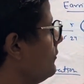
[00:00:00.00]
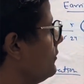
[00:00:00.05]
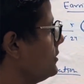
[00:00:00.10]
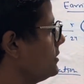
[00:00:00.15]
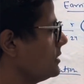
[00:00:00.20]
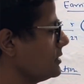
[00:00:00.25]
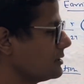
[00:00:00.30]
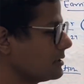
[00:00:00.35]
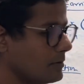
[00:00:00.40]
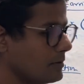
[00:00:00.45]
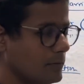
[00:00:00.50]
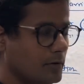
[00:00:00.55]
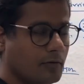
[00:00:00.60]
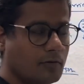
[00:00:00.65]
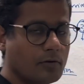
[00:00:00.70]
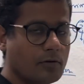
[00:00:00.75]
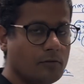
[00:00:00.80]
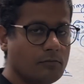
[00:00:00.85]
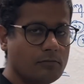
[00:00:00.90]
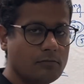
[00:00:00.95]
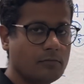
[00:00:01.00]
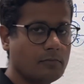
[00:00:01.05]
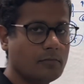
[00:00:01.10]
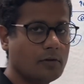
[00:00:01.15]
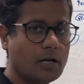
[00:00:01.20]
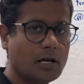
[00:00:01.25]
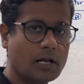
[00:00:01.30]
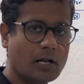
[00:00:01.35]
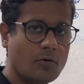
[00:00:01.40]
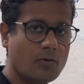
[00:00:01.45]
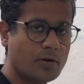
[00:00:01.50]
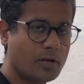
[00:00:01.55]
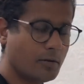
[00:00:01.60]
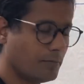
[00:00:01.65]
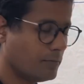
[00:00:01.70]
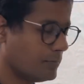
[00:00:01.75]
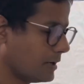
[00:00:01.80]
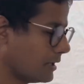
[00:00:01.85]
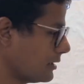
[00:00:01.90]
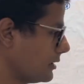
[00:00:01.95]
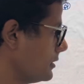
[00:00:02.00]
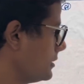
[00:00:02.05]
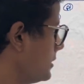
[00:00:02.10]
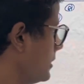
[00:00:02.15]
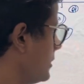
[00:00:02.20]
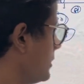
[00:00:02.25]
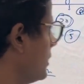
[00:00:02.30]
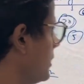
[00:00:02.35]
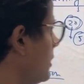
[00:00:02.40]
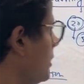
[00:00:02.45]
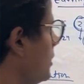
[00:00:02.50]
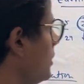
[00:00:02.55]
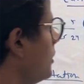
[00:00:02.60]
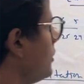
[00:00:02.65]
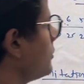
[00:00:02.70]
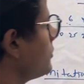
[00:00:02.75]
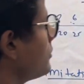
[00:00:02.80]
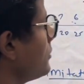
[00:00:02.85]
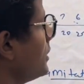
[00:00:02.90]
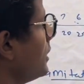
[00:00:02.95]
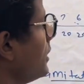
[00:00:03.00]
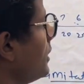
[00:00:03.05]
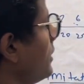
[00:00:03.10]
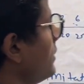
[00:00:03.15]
which is coming from accounting practices. So there